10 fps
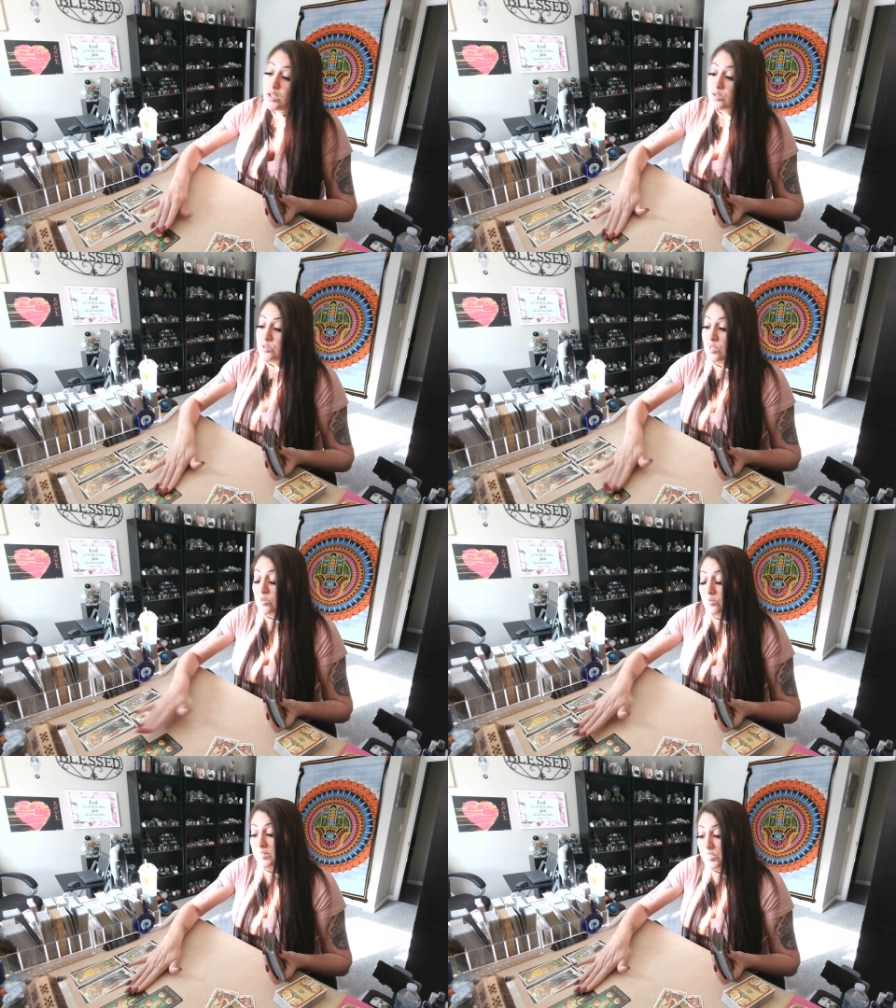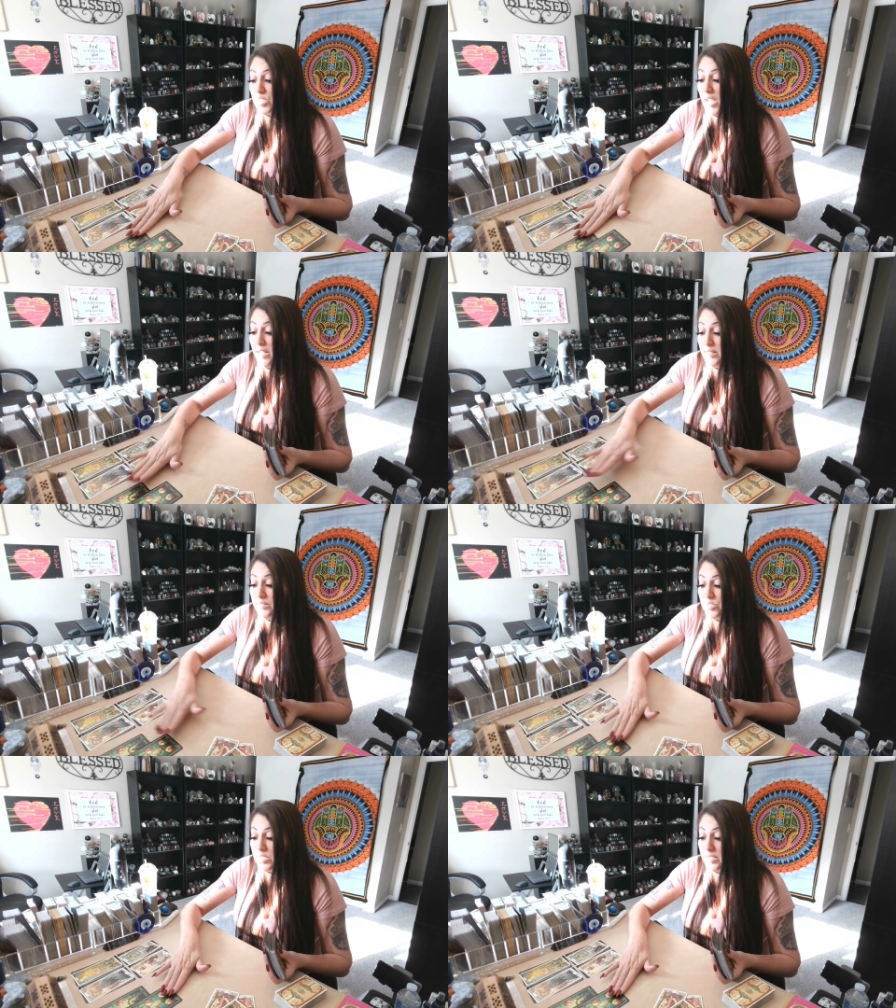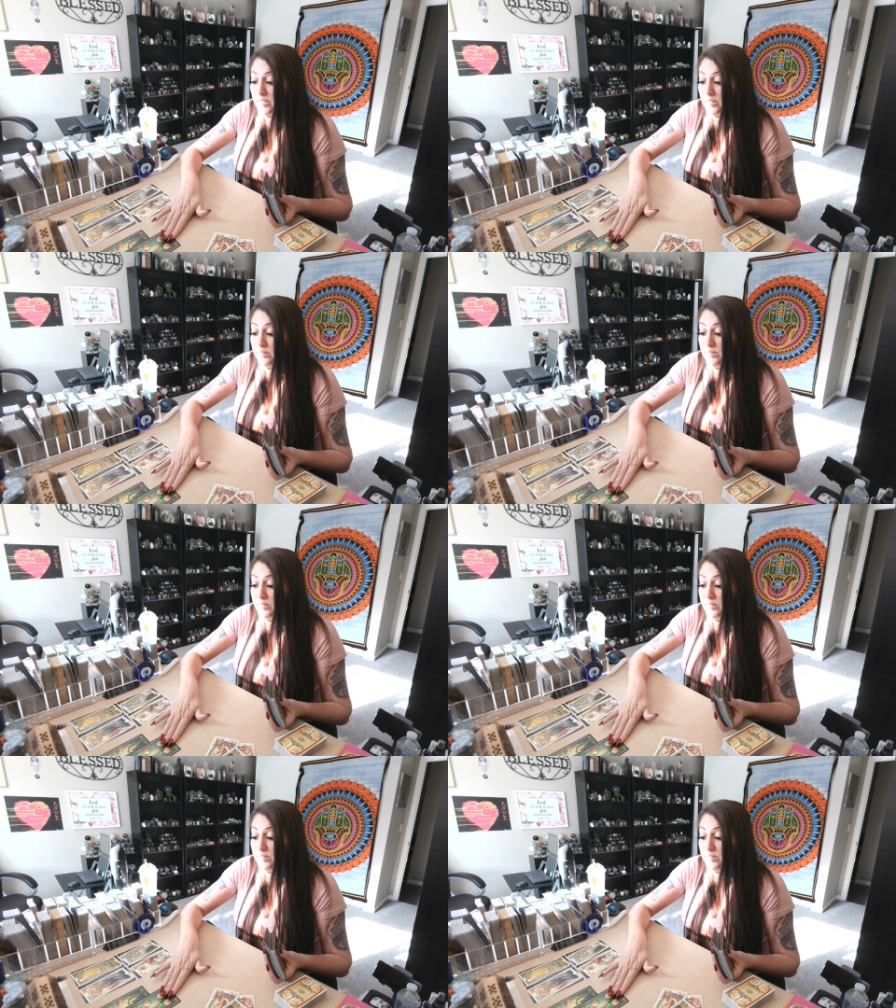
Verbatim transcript: So the challenge here,